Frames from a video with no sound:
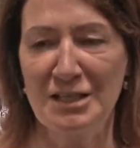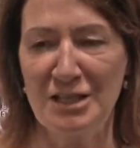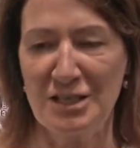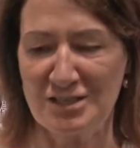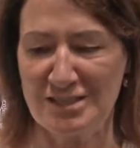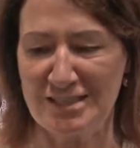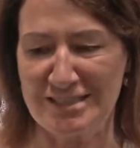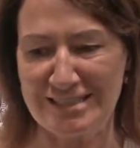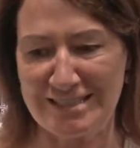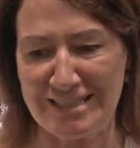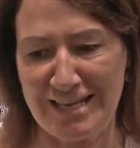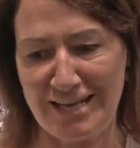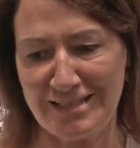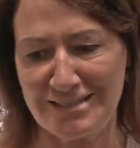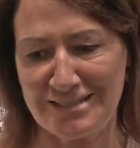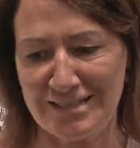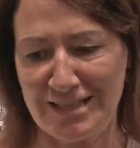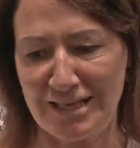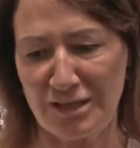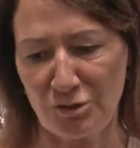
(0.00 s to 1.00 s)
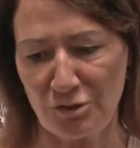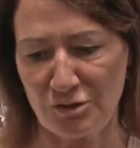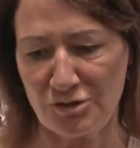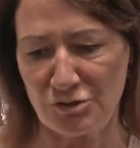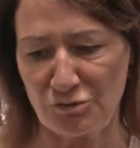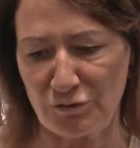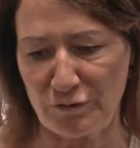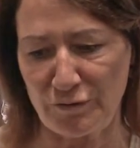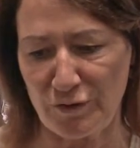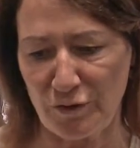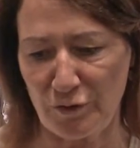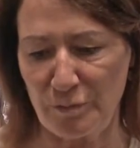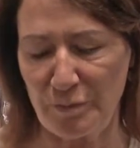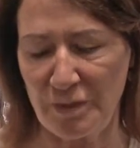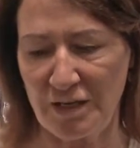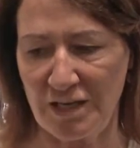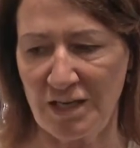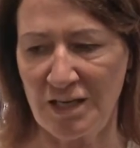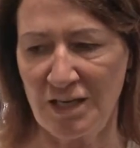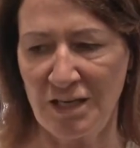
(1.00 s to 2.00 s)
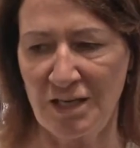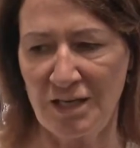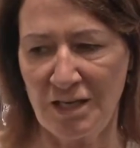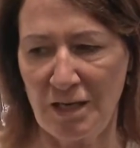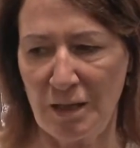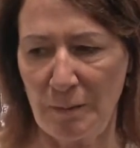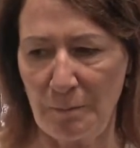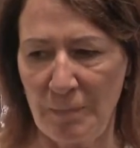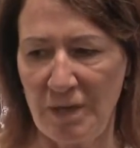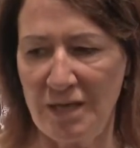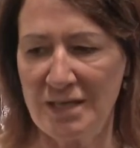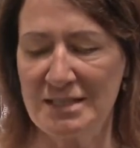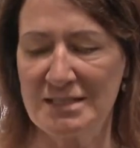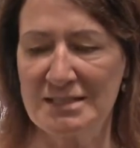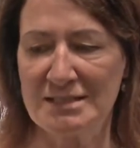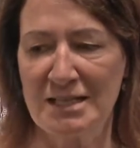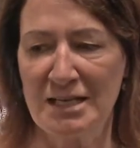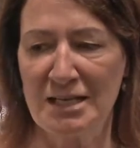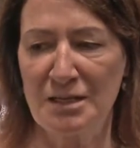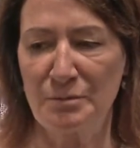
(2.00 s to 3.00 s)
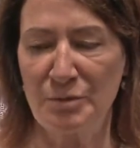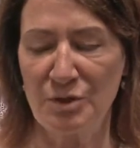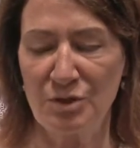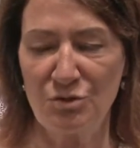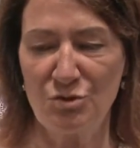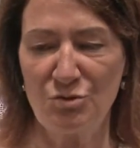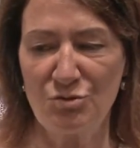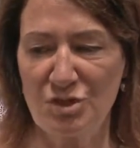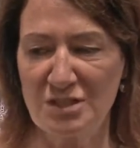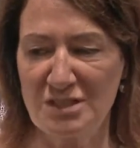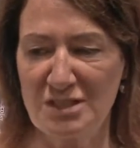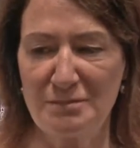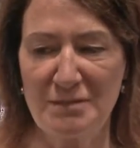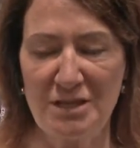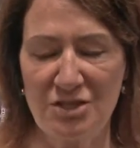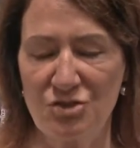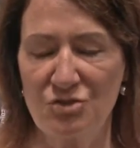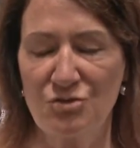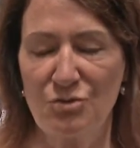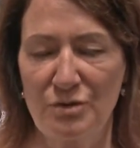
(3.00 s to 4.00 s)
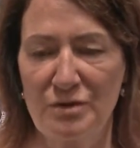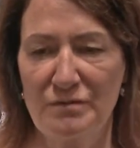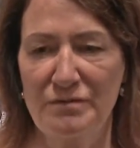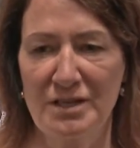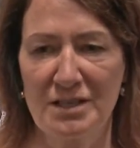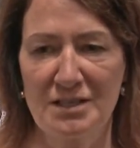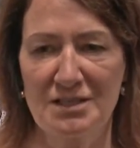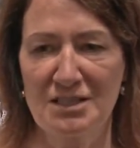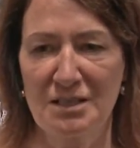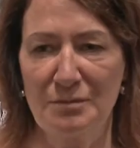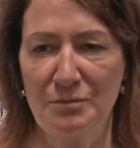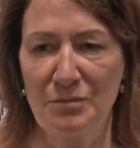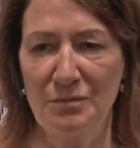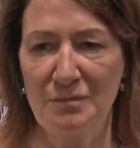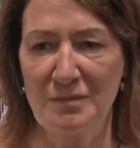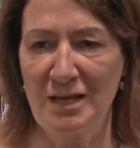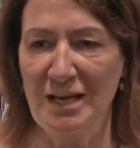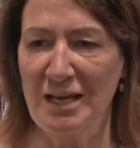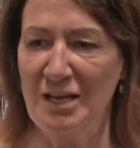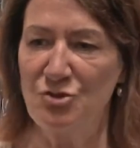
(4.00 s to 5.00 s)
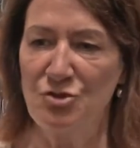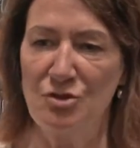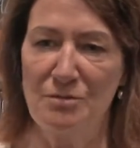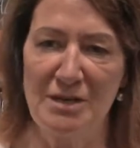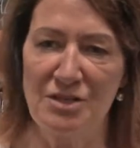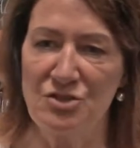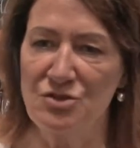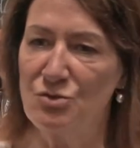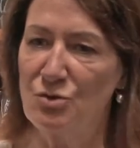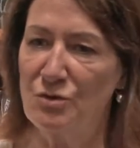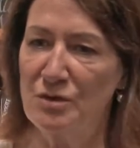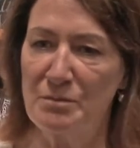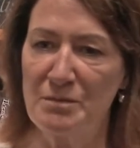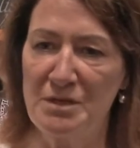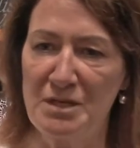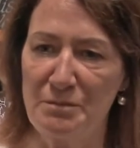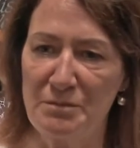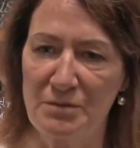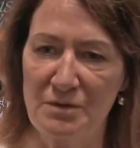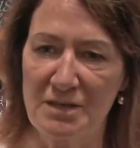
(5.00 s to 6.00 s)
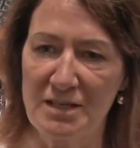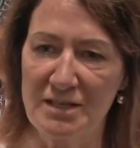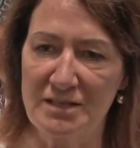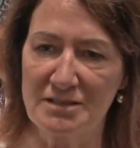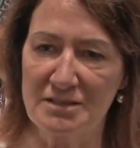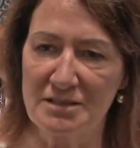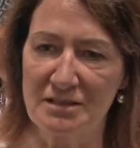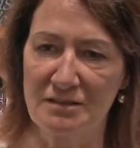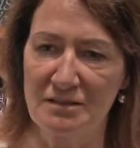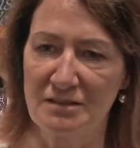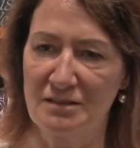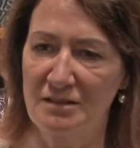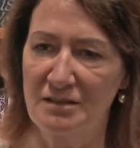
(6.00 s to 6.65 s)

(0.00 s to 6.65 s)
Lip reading: So to get into that claustrophobic mindset, but you just imagine you're the victim and you imagine you're the manipulator.